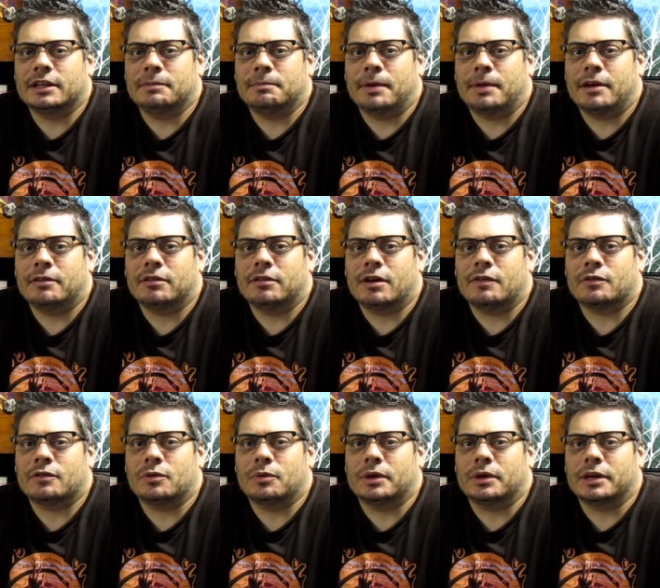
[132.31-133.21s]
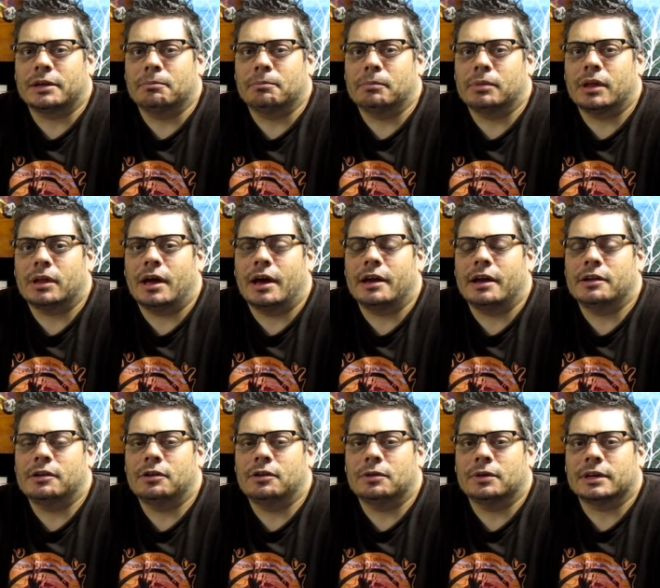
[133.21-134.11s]
better off going in
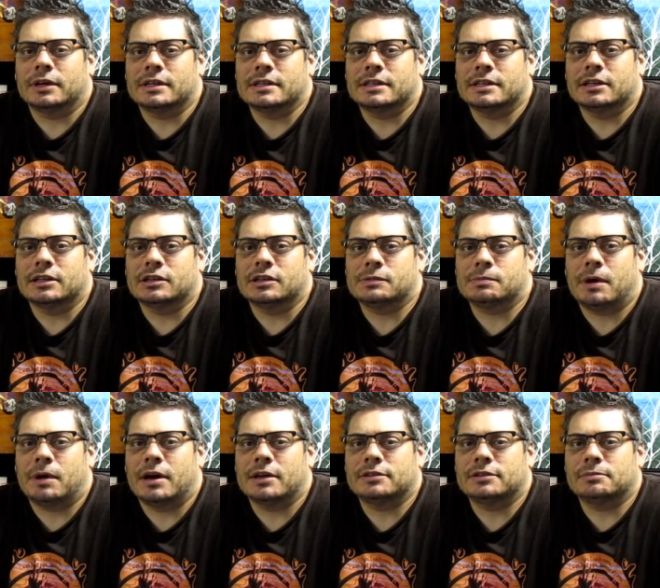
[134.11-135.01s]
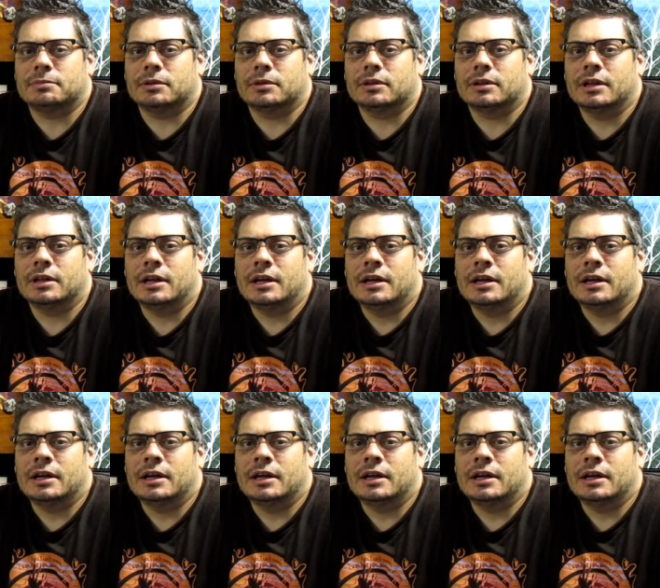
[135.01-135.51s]
blind, knowing as little as possible.